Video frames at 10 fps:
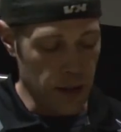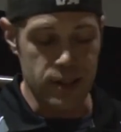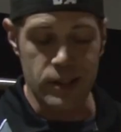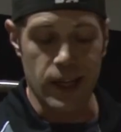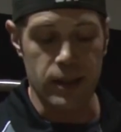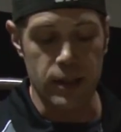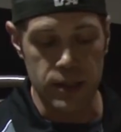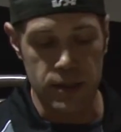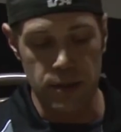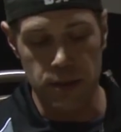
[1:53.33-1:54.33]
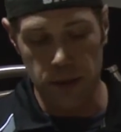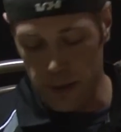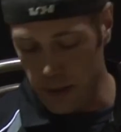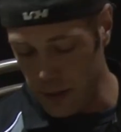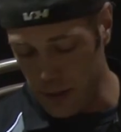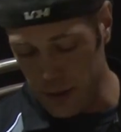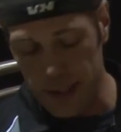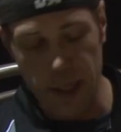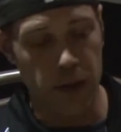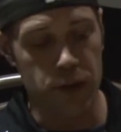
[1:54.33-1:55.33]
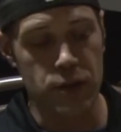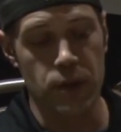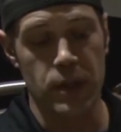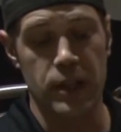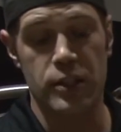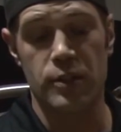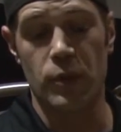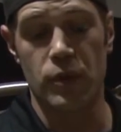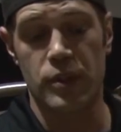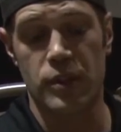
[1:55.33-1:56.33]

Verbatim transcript: and sand these down to a nice smooth